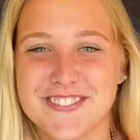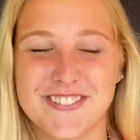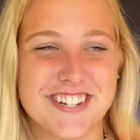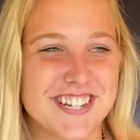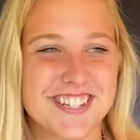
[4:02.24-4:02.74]

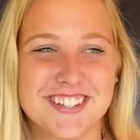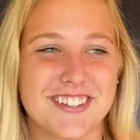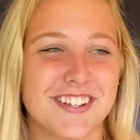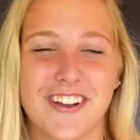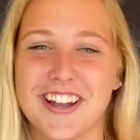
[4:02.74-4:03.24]
for just
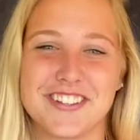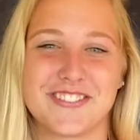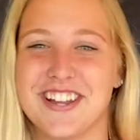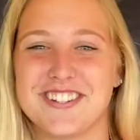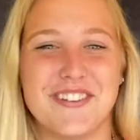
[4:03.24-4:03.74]
the greatest
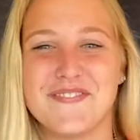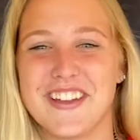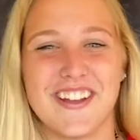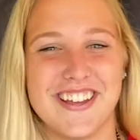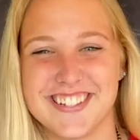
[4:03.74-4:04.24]
friendship
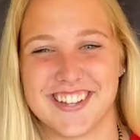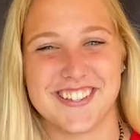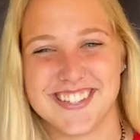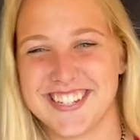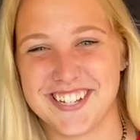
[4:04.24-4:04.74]
there is on
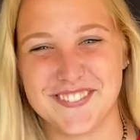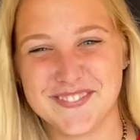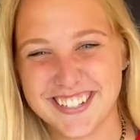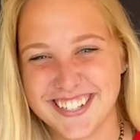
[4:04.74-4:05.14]
the team.